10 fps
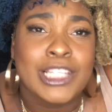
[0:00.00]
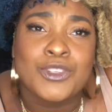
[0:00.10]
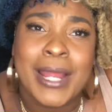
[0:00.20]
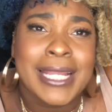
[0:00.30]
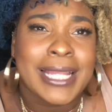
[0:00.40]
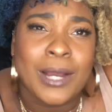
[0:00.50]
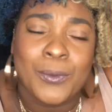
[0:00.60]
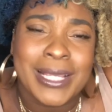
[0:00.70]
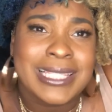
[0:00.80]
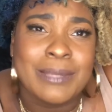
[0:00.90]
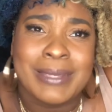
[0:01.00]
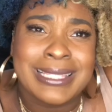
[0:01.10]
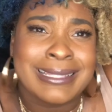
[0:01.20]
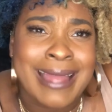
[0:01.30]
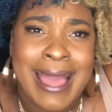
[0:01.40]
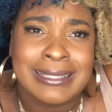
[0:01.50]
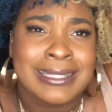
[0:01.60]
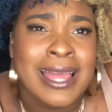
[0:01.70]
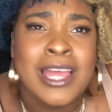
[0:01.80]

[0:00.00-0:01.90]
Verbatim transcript: Train that waist to be snatched.